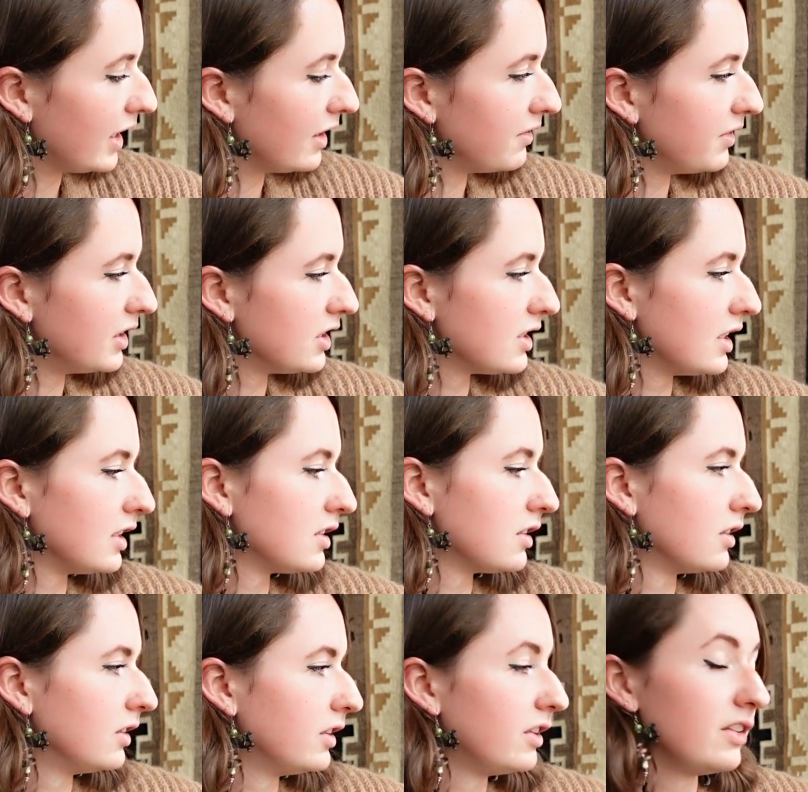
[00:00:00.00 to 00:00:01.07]
I finished this
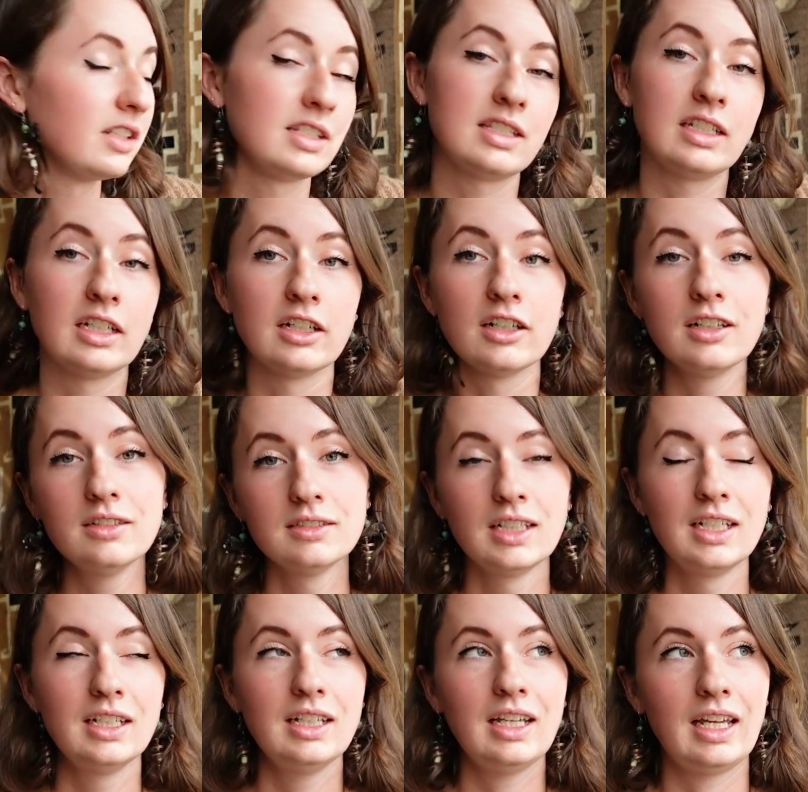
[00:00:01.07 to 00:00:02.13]
earlier this year,
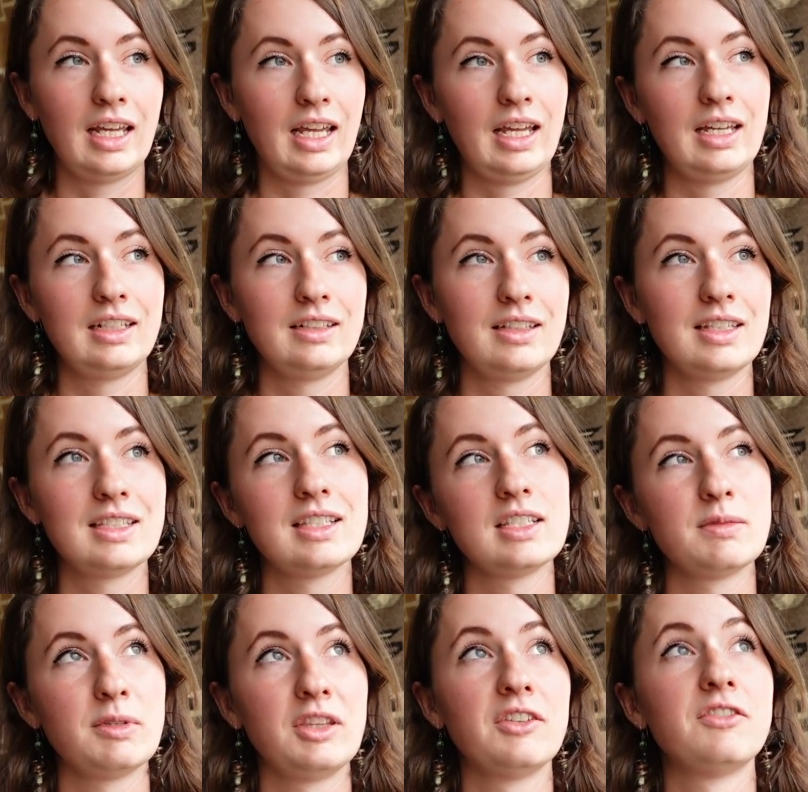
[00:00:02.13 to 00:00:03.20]
and this has
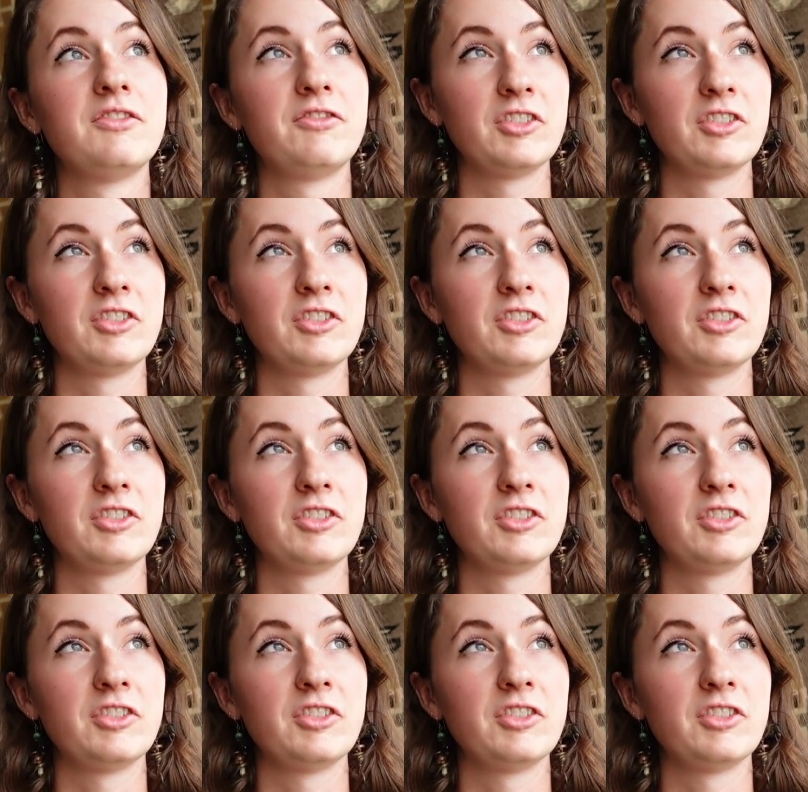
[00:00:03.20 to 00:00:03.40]
been the